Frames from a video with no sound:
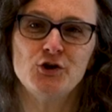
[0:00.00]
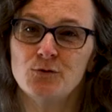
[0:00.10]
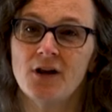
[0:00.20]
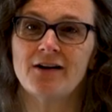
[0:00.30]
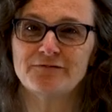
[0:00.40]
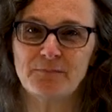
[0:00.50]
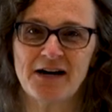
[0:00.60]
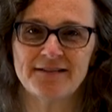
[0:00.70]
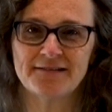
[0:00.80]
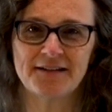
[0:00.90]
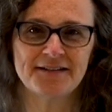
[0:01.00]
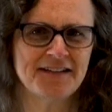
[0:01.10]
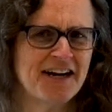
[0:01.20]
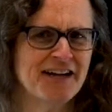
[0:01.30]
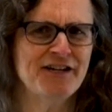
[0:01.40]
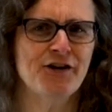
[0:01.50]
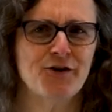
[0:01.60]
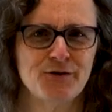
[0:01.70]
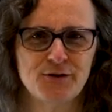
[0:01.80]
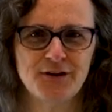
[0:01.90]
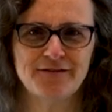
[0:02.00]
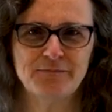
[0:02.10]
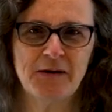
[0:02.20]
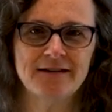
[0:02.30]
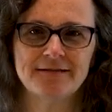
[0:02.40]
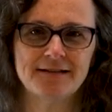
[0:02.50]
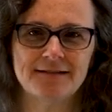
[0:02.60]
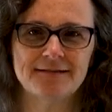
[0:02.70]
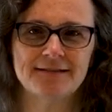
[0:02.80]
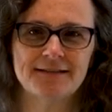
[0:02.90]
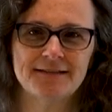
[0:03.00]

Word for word: You love Python. I know you love Python.